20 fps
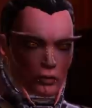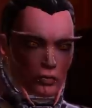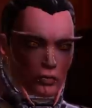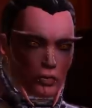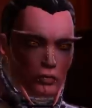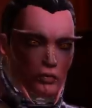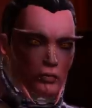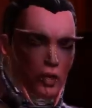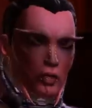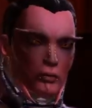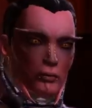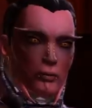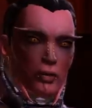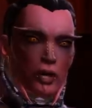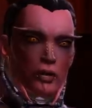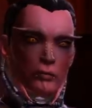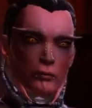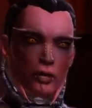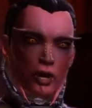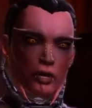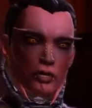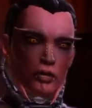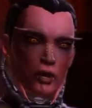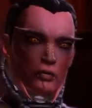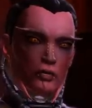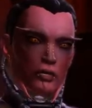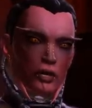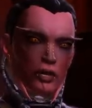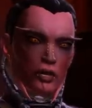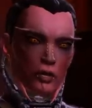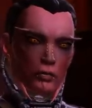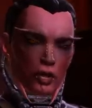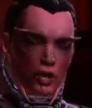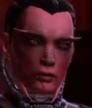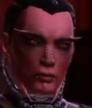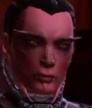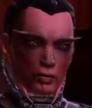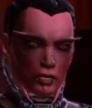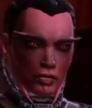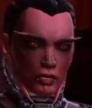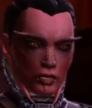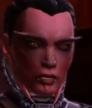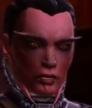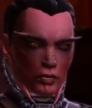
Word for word: didn't study many pirates in the academy.